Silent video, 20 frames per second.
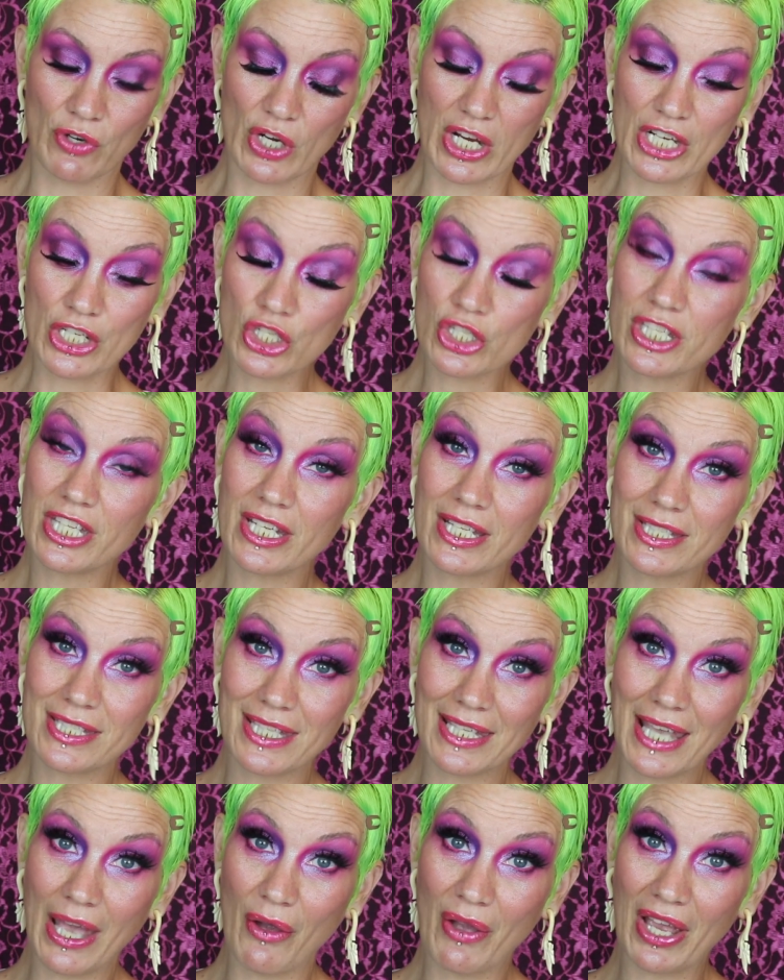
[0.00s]
you're interested in
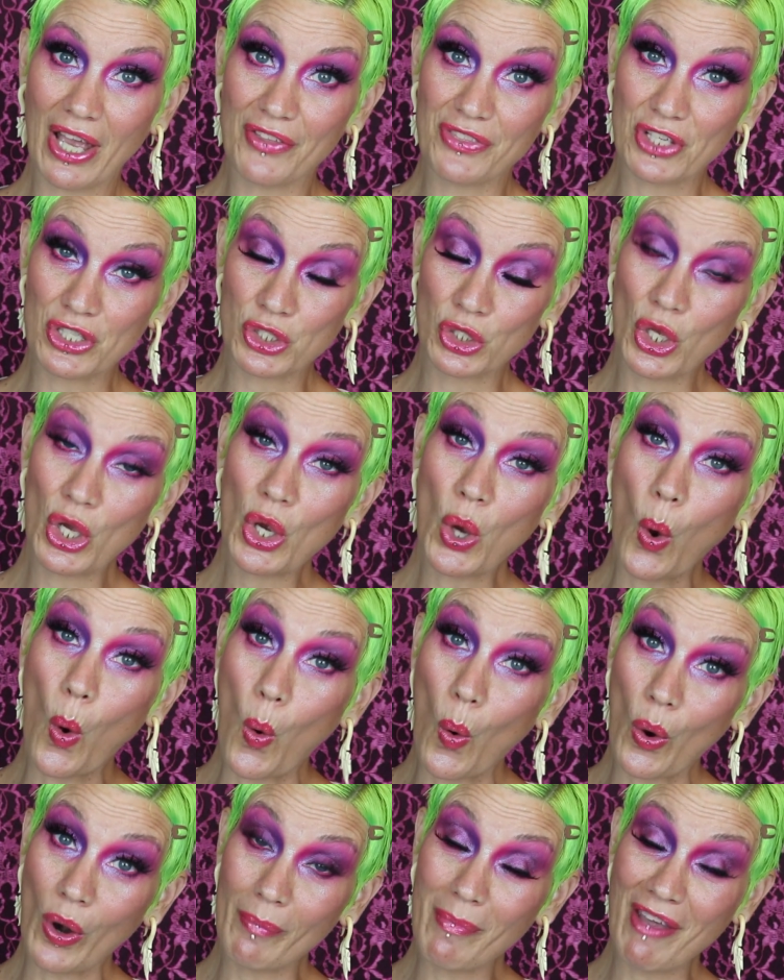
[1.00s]
seeing how I got this look
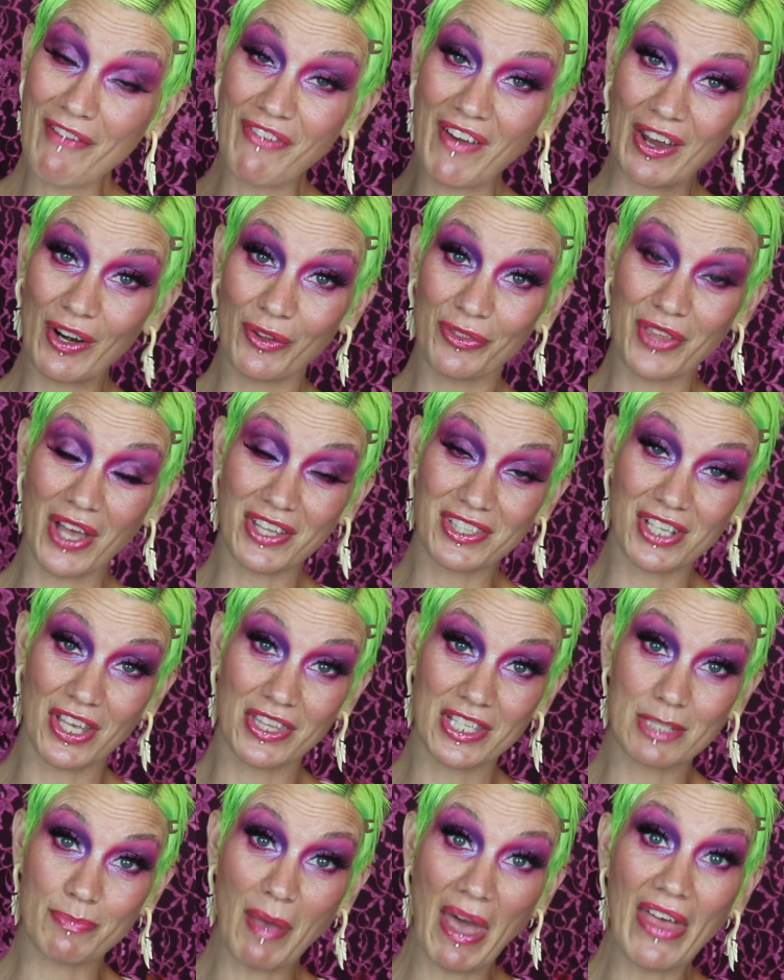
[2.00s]
or my final thoughts on
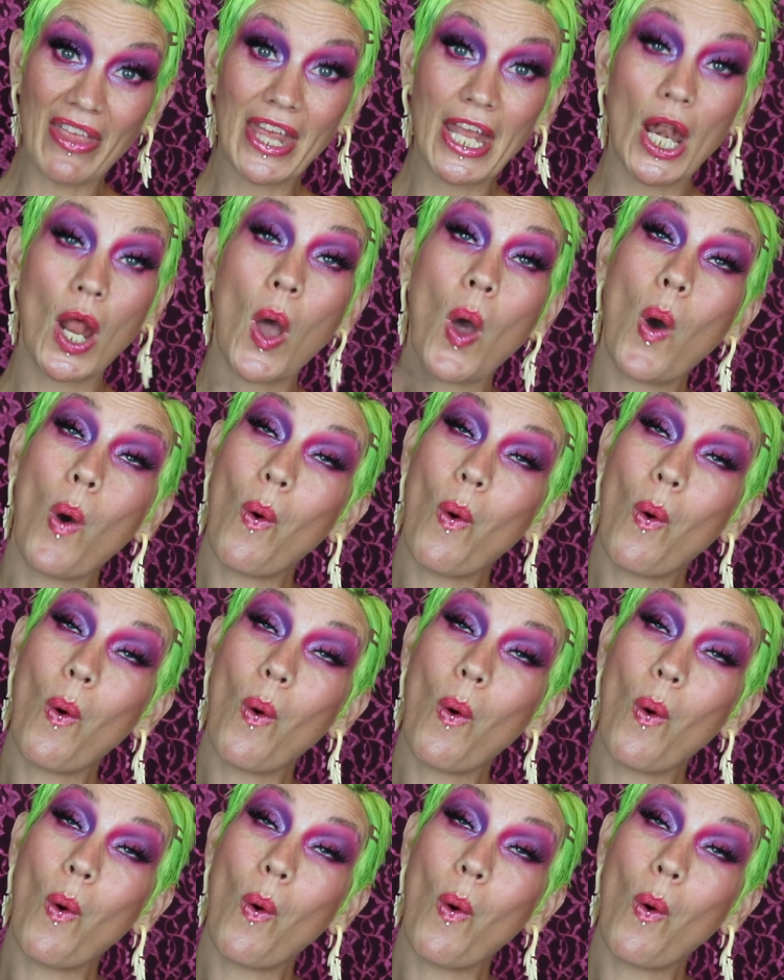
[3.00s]
this palette,